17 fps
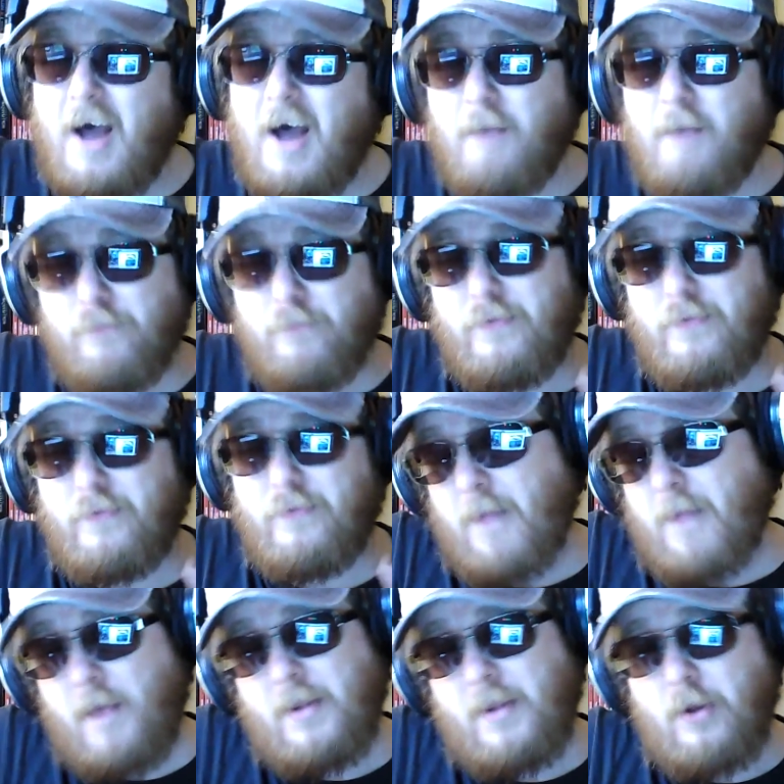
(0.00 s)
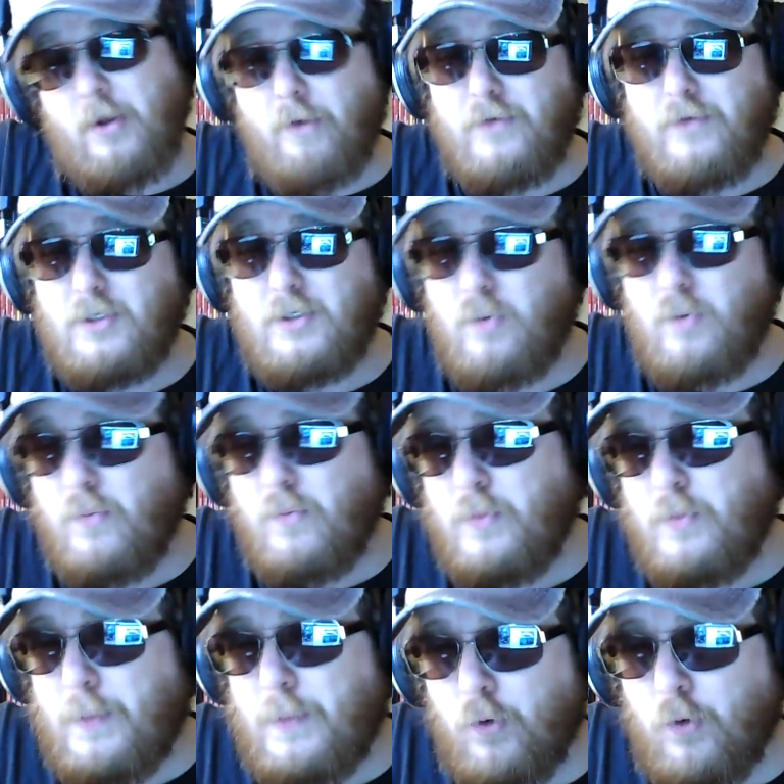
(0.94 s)
I mean, the obvious one
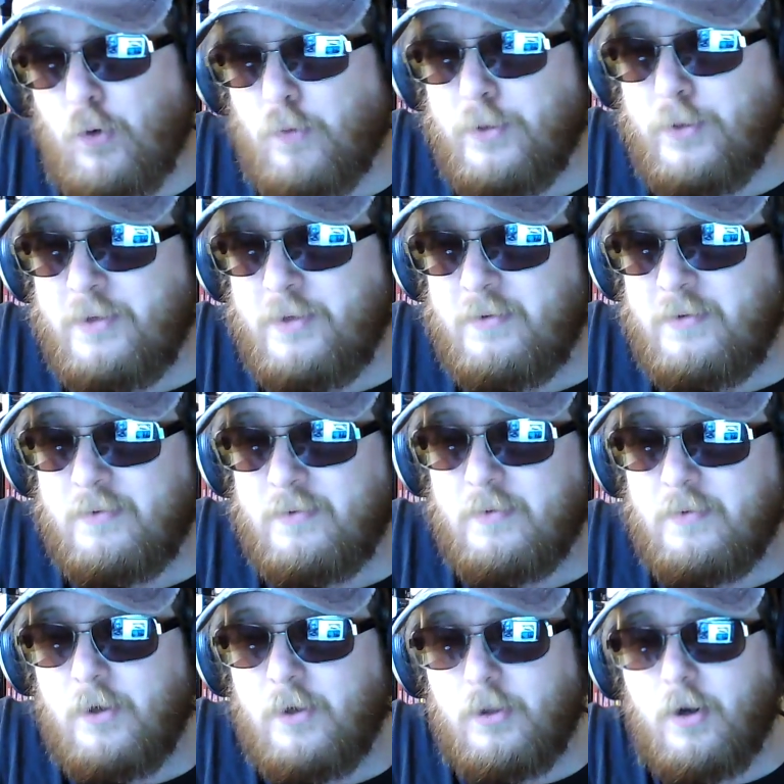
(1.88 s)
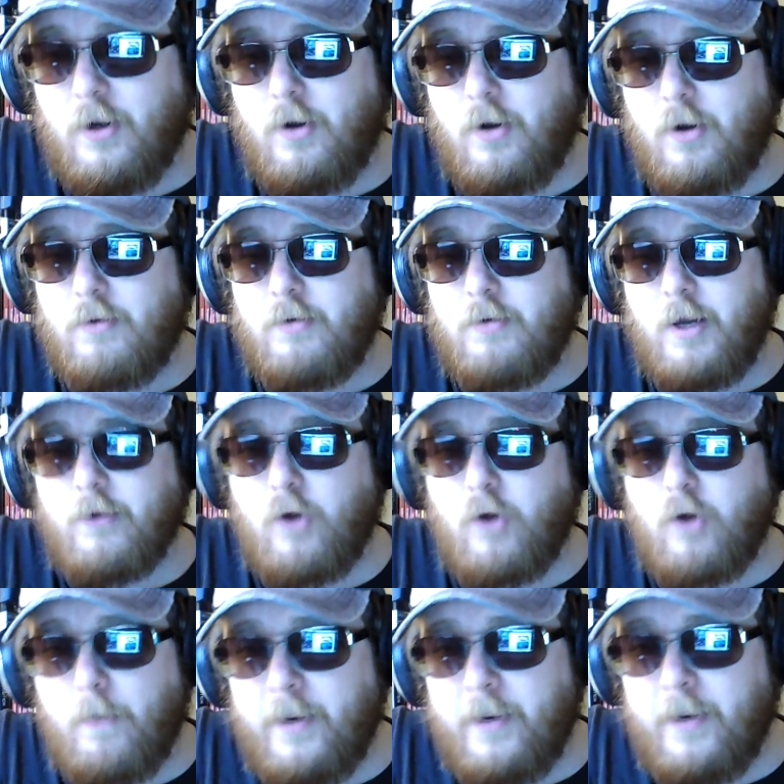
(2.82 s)
would be Norman, the
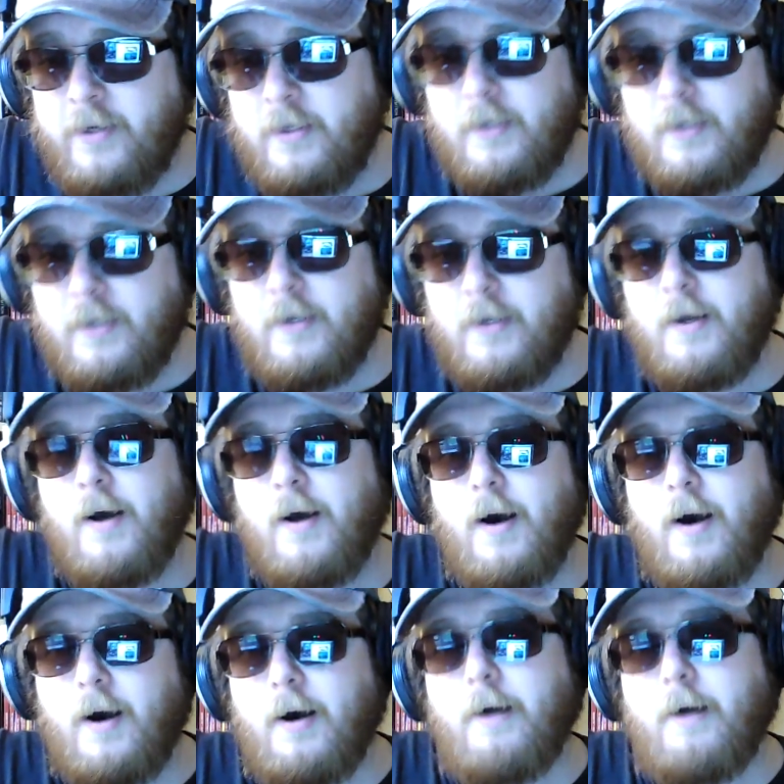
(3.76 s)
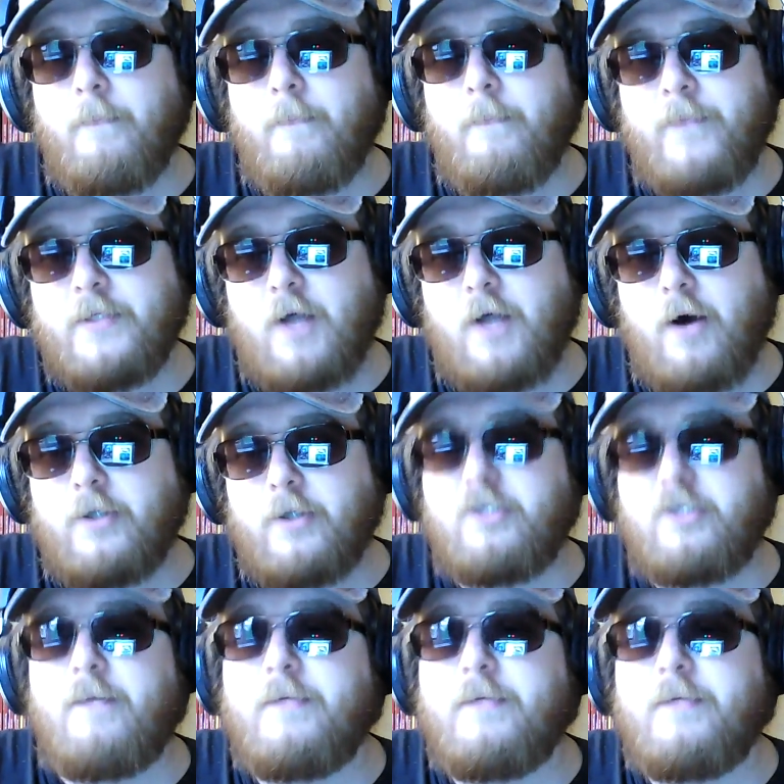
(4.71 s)
Goblin, his
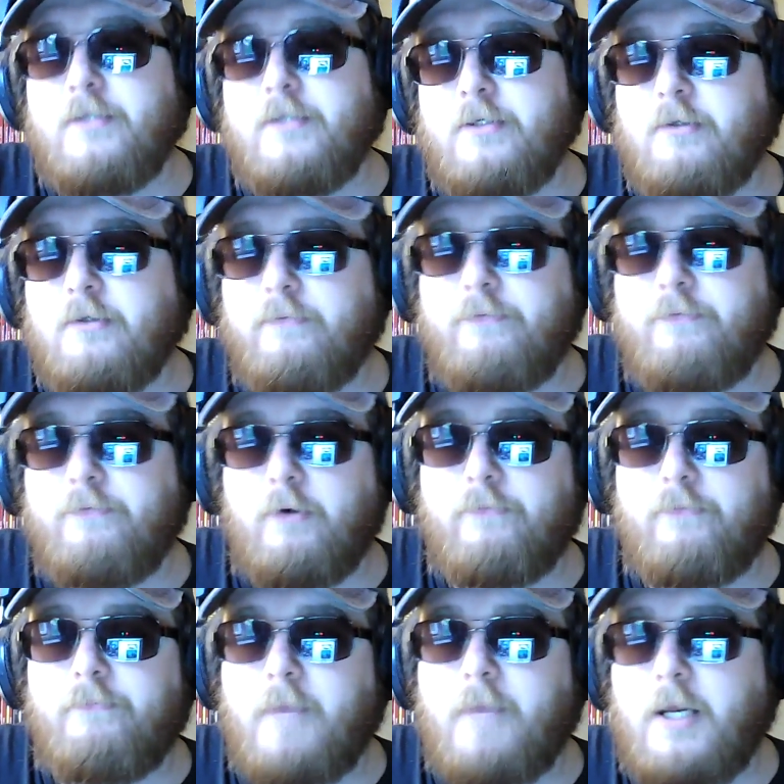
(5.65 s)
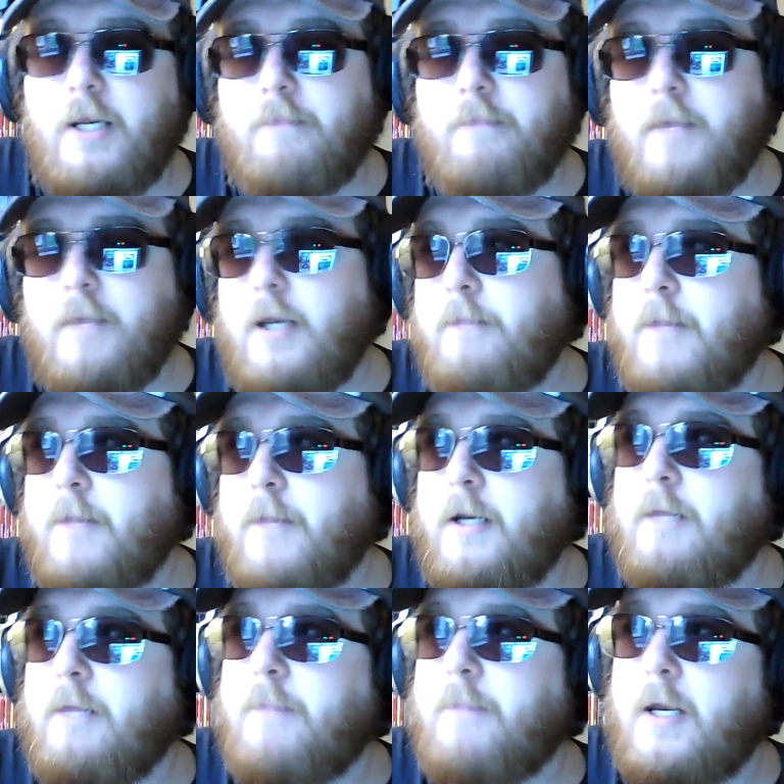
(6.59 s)
arch nemesis of
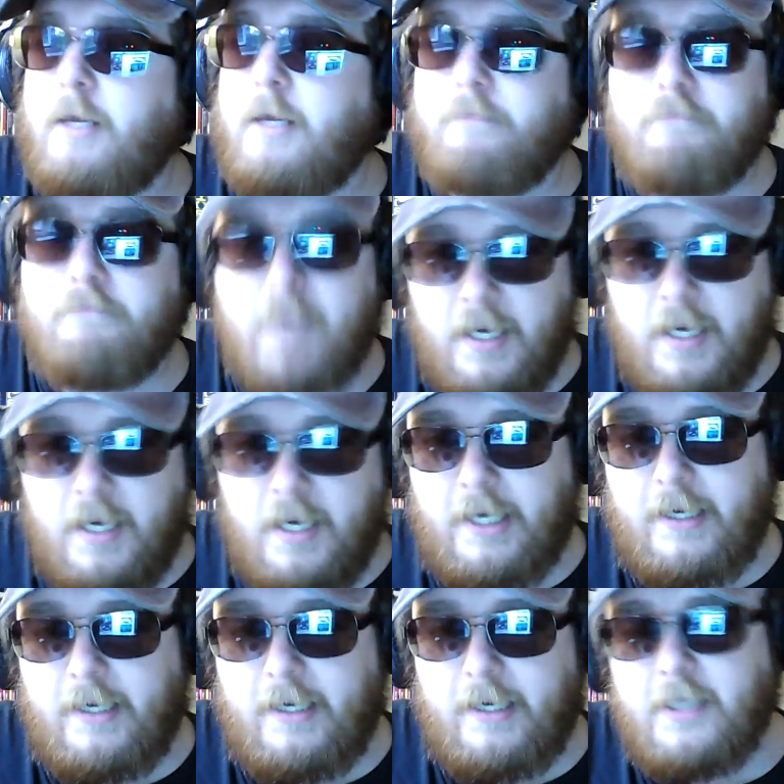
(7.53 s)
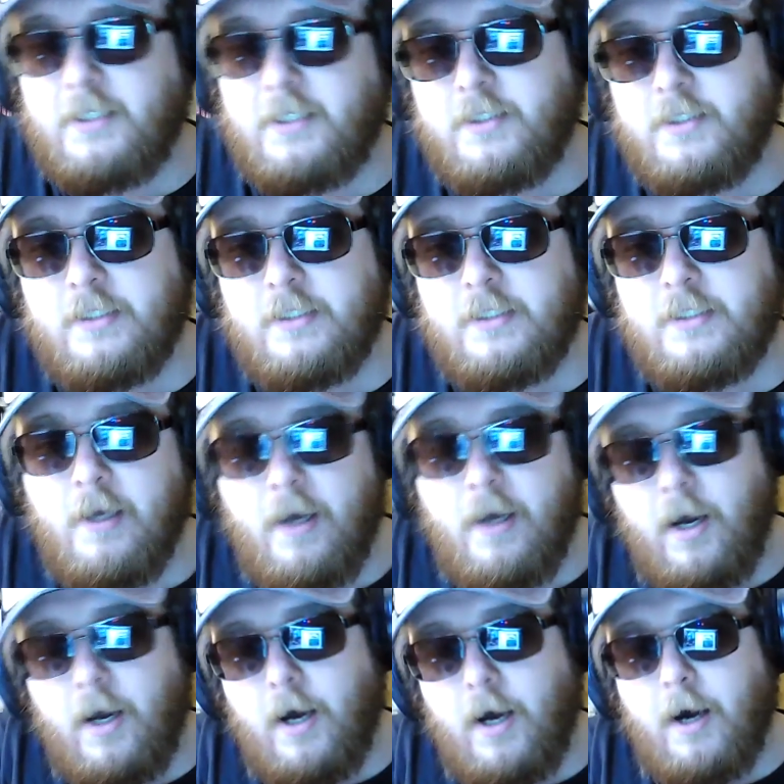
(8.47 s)
many decades.
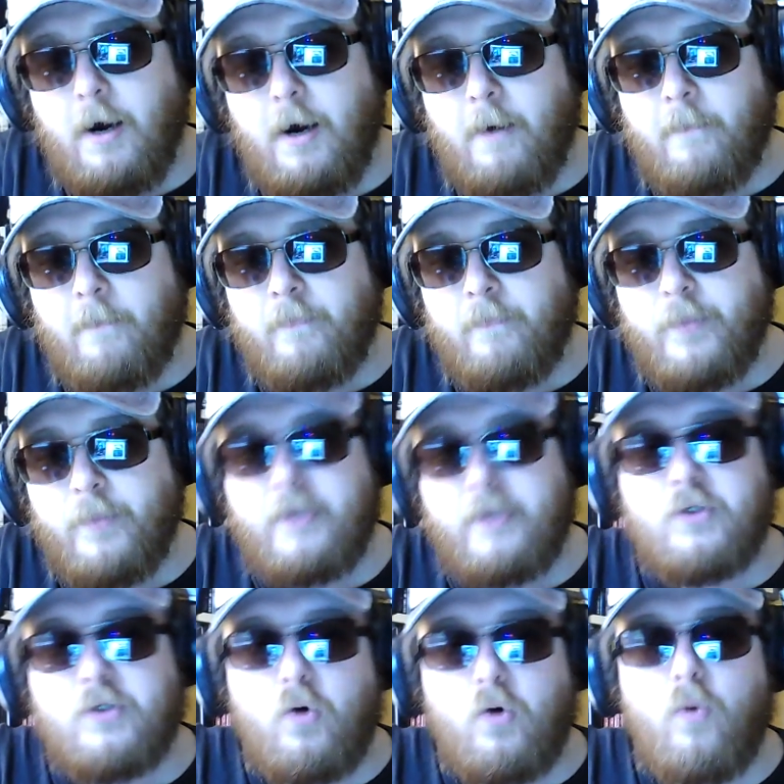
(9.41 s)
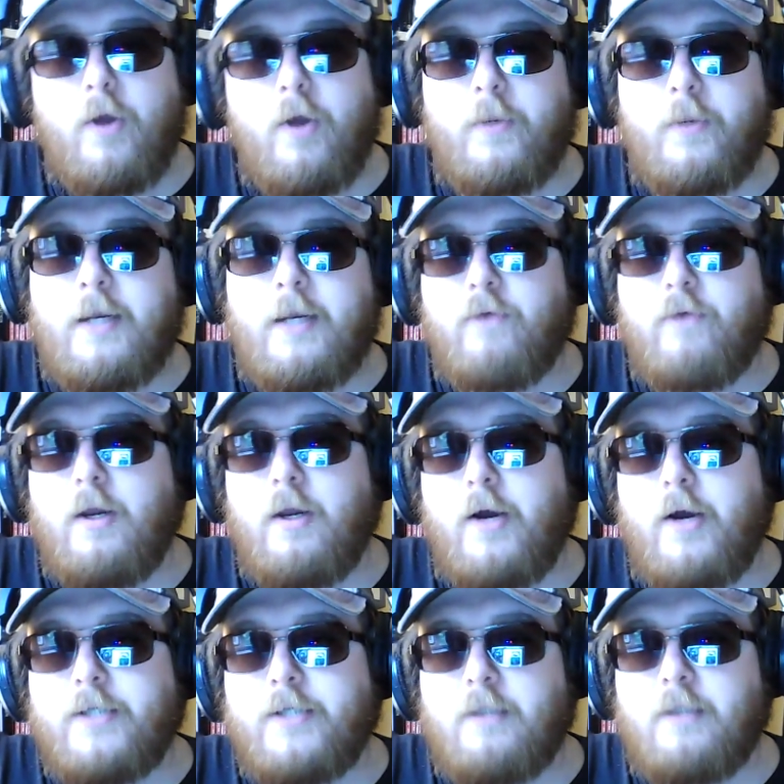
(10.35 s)
But it's cool that we now
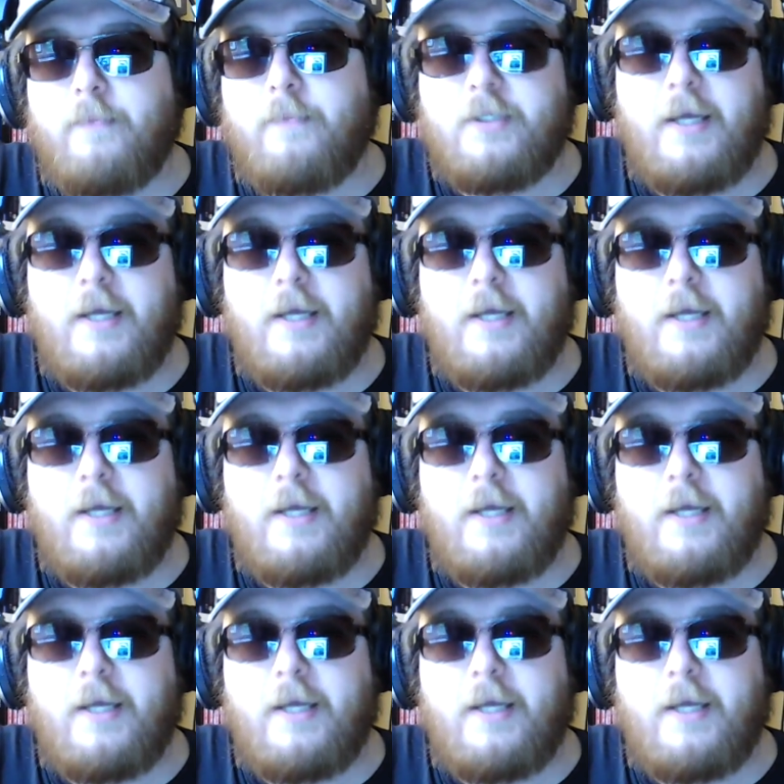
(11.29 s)
realize that Mr.